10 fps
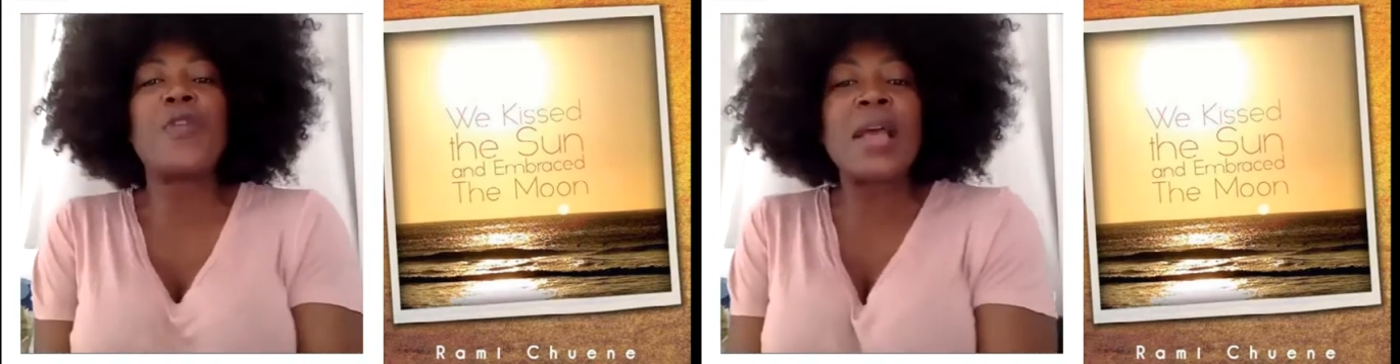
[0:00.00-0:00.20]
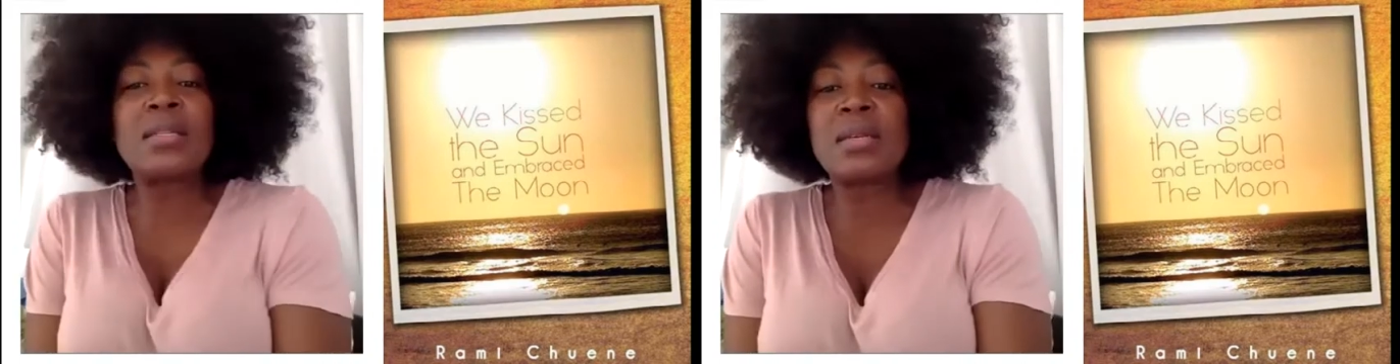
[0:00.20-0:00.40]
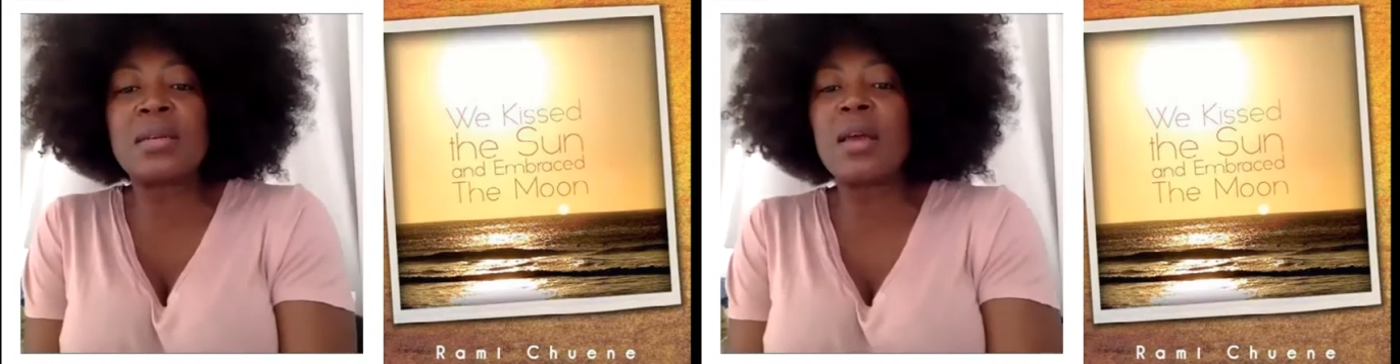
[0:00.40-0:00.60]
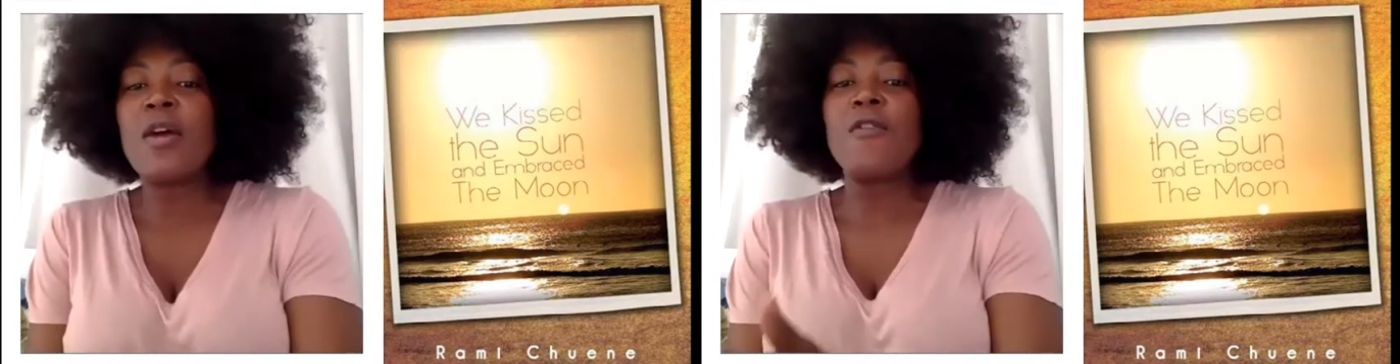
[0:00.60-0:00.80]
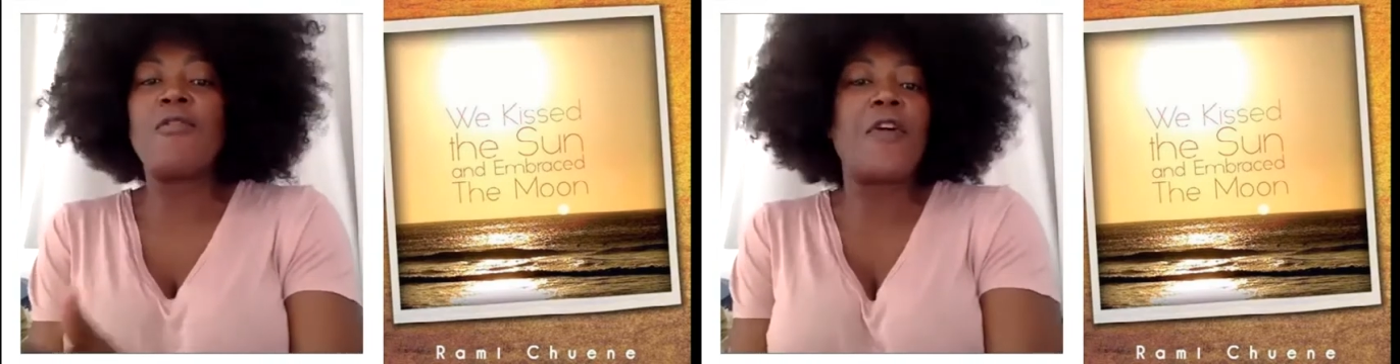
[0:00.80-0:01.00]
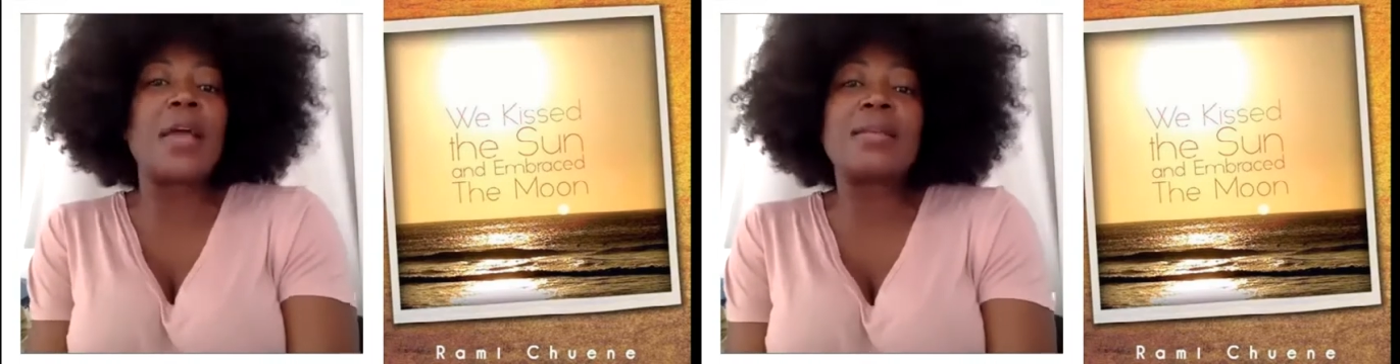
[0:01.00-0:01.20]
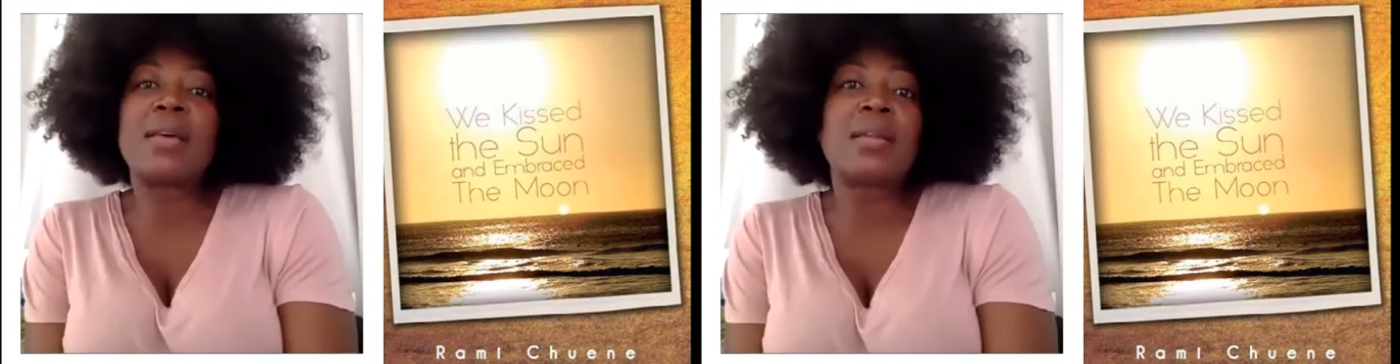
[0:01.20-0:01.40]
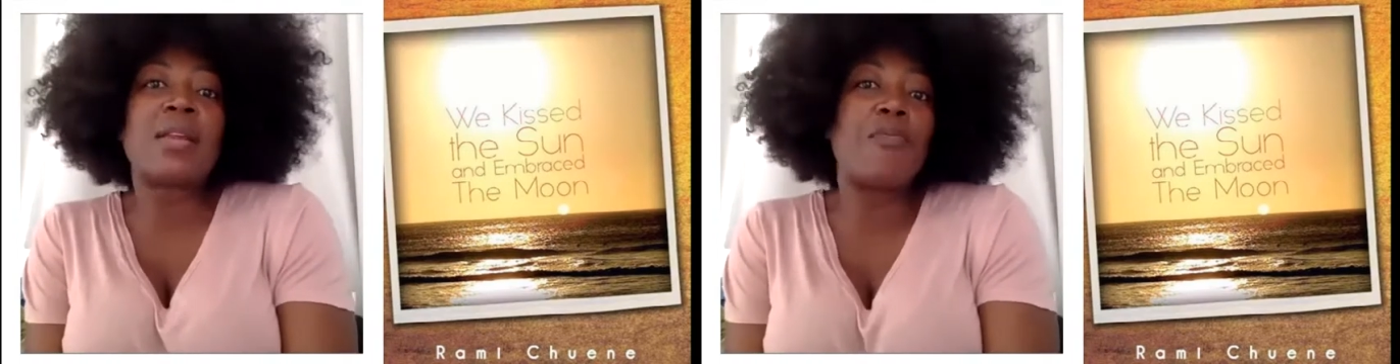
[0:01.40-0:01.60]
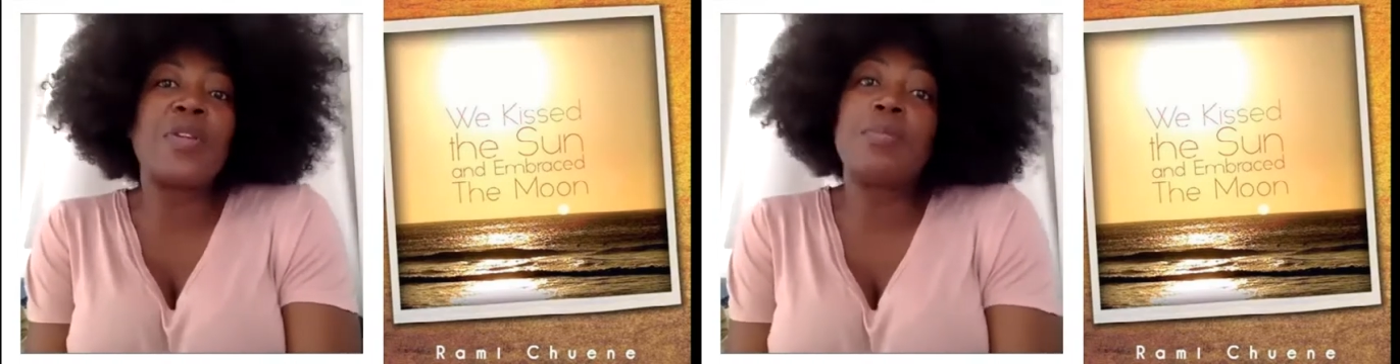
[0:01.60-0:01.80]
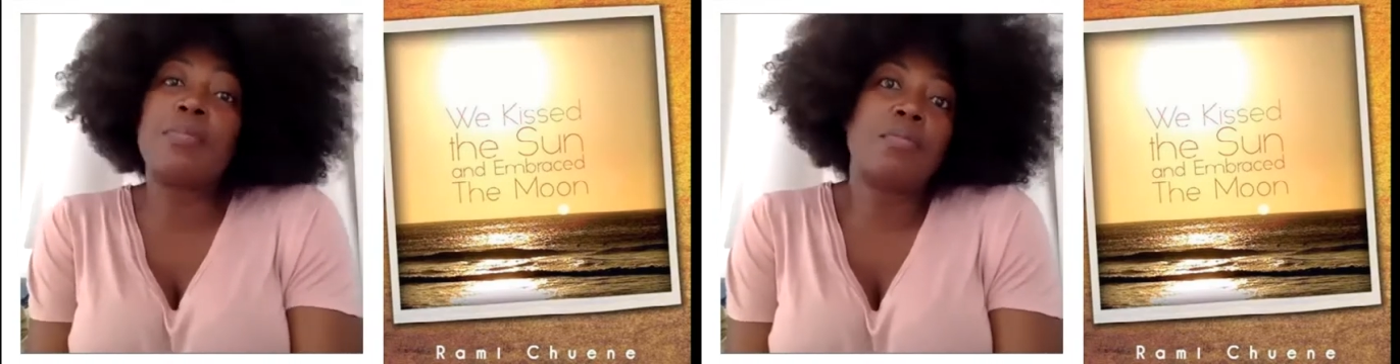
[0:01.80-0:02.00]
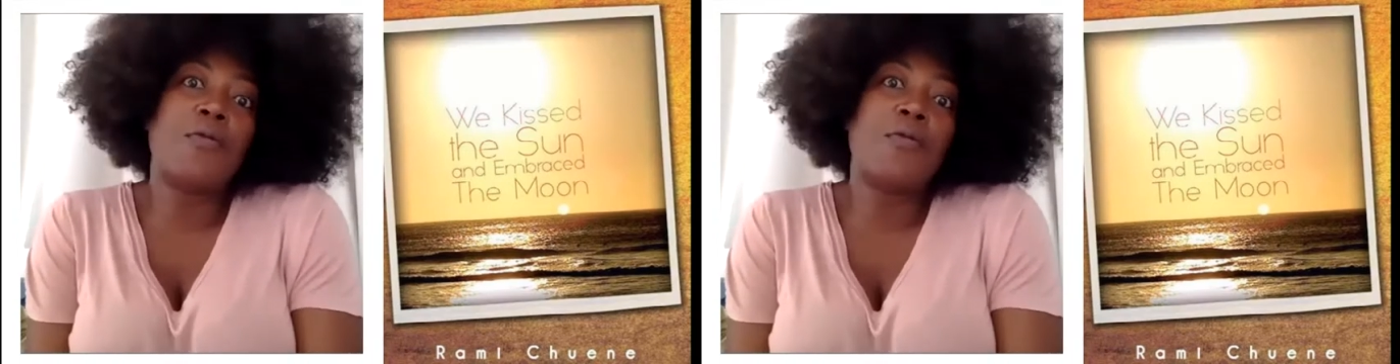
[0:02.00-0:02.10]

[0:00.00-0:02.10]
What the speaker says: fighting fights that have been